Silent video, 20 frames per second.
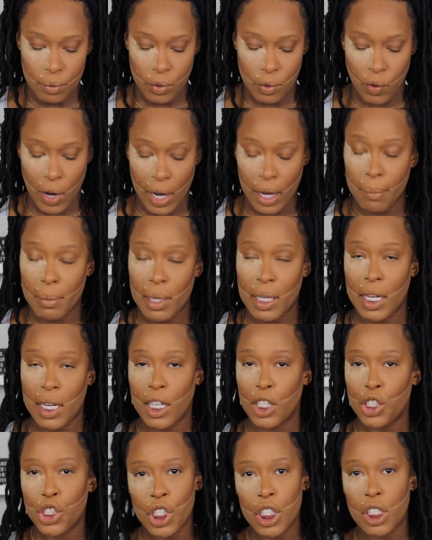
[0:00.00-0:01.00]

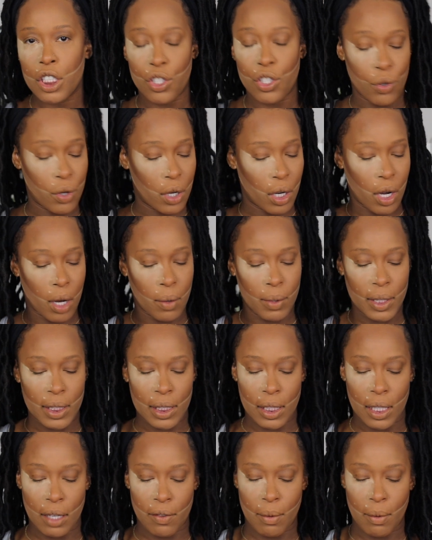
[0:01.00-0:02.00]
recommendations, you can
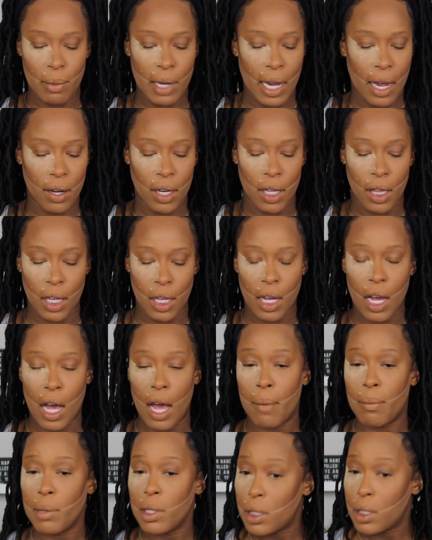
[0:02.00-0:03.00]
always leave them down in the
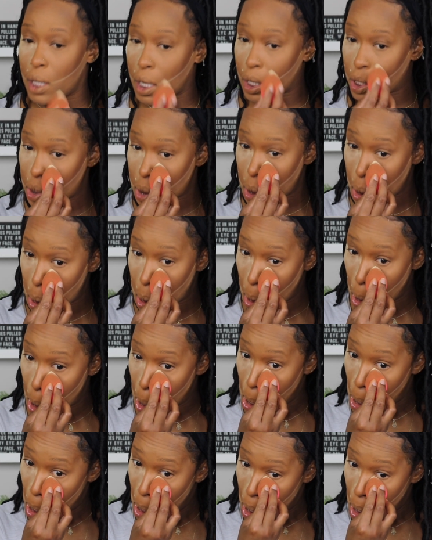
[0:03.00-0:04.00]
comment section.
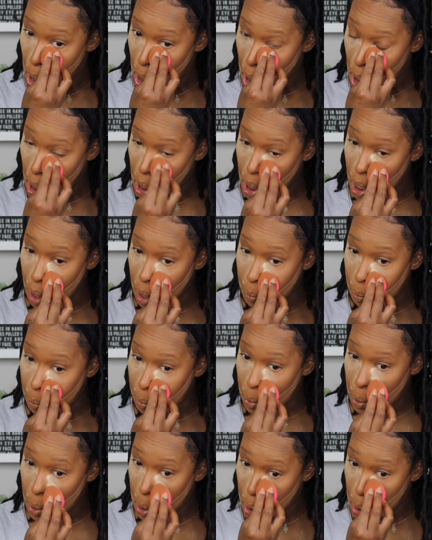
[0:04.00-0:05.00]
And I'm
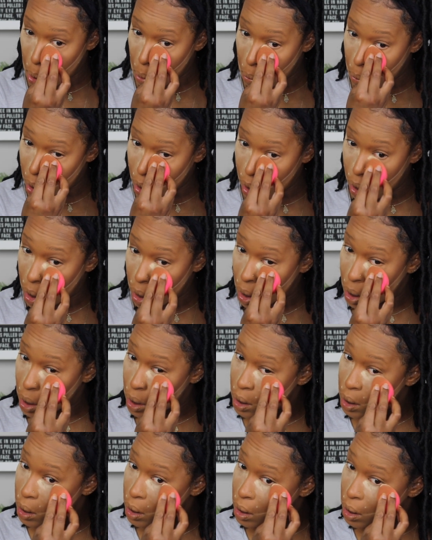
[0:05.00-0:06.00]
more than willing
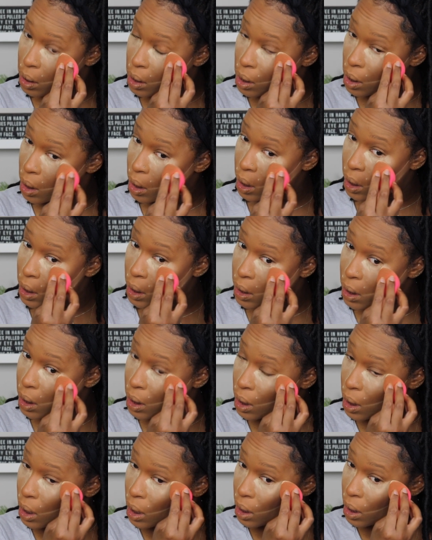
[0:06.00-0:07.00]
to
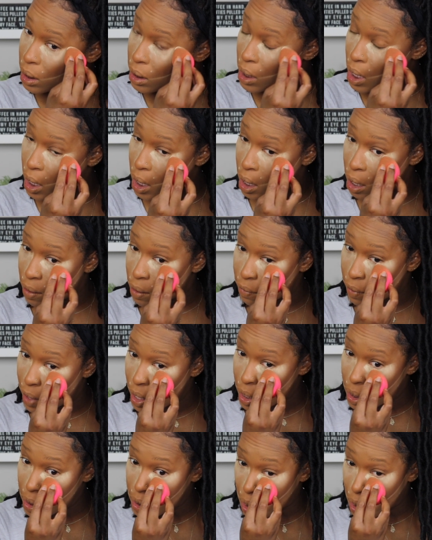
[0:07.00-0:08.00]
listen and take in
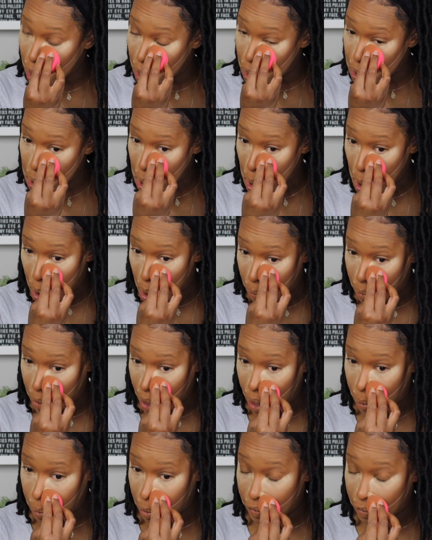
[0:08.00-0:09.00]
advice. Like I said, I'm
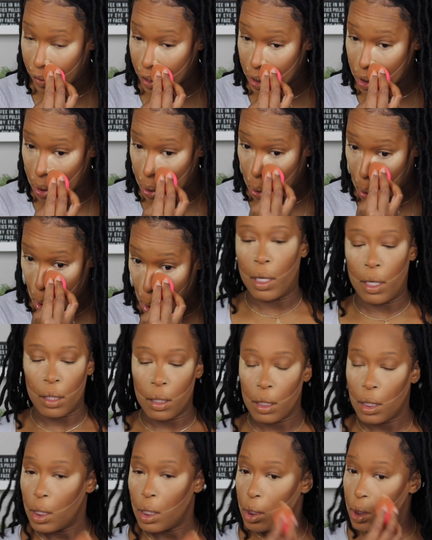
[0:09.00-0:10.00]
not a professional.
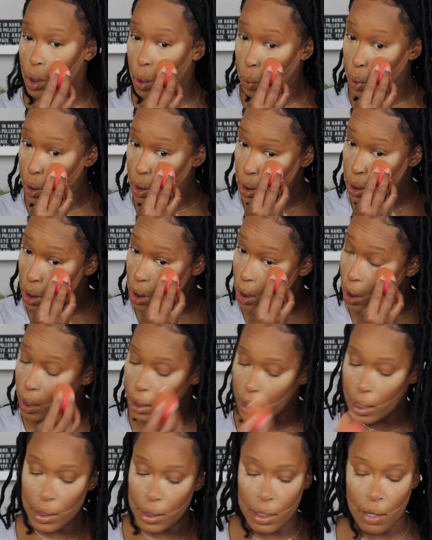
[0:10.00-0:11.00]
So we're just gonna
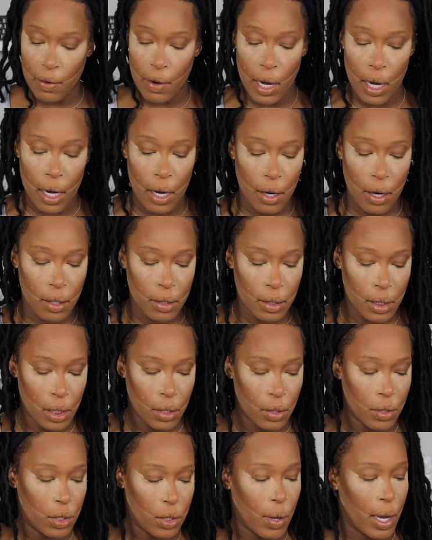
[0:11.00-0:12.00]
let that stay right here
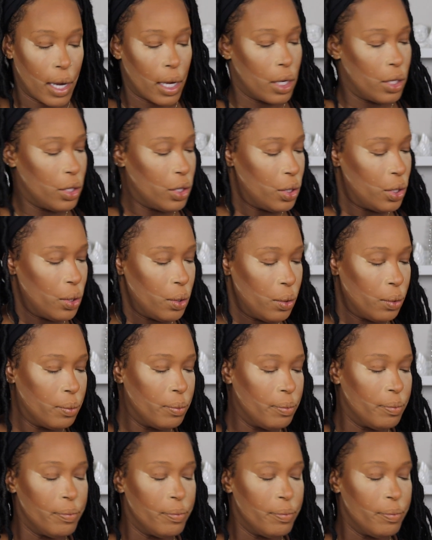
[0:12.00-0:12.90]
so I can do